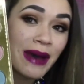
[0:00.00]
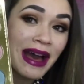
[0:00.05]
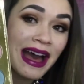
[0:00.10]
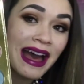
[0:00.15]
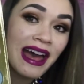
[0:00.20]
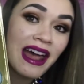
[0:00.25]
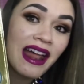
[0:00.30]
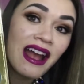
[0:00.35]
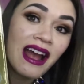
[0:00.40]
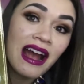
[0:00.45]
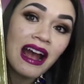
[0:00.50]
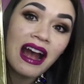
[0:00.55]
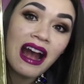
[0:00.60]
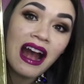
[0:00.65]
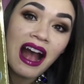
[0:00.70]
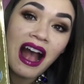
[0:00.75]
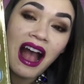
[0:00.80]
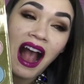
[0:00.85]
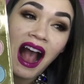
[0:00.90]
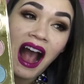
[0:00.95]
but
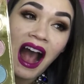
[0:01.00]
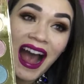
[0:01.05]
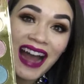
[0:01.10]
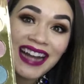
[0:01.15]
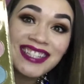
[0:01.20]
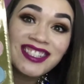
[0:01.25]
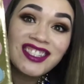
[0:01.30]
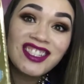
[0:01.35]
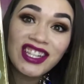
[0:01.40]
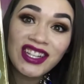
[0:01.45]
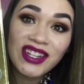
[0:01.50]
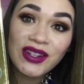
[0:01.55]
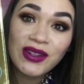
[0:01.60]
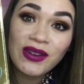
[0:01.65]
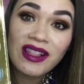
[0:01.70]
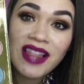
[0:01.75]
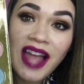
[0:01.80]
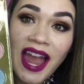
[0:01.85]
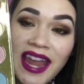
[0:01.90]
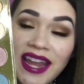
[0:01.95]
I
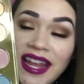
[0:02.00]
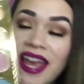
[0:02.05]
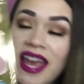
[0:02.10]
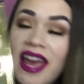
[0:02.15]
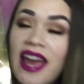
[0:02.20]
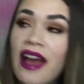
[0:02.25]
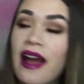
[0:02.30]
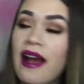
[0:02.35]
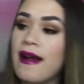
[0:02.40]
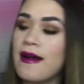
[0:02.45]
do like it.